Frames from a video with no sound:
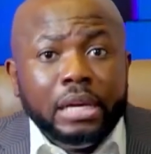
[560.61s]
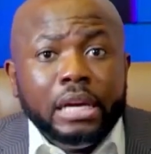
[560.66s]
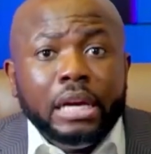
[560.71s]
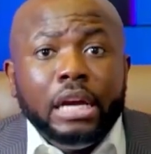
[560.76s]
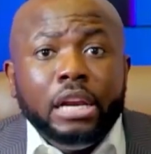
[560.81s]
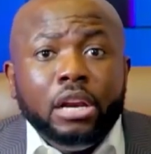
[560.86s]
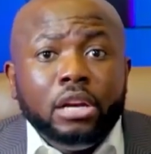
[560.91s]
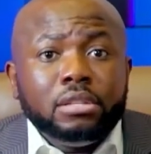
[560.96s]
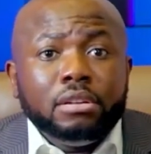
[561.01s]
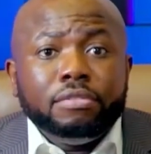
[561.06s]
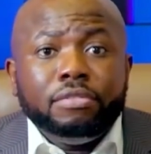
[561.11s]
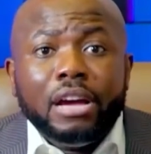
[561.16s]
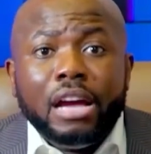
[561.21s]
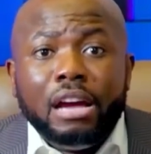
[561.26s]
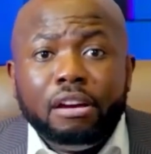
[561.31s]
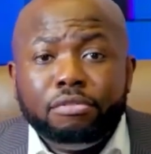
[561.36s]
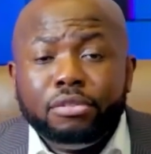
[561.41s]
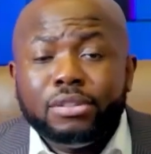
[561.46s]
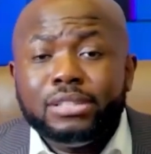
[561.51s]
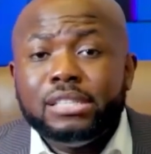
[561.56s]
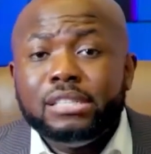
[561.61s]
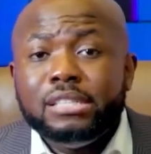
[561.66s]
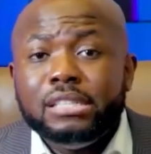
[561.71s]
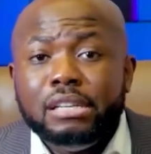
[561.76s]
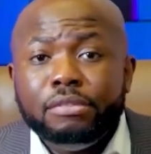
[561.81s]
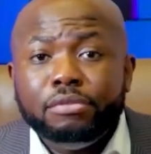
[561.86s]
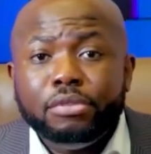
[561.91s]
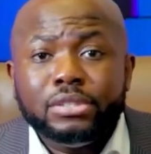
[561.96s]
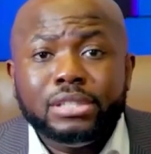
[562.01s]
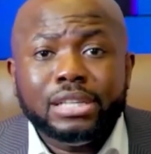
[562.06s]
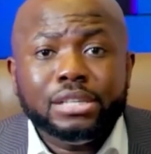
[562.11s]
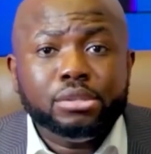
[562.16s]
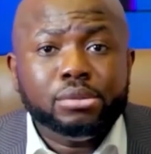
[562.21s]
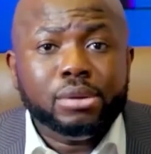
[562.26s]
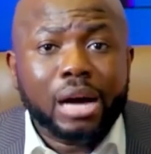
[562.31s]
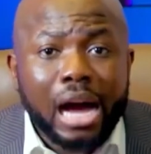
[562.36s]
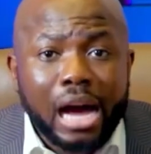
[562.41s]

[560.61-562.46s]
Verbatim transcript: a lot of effort is devoted to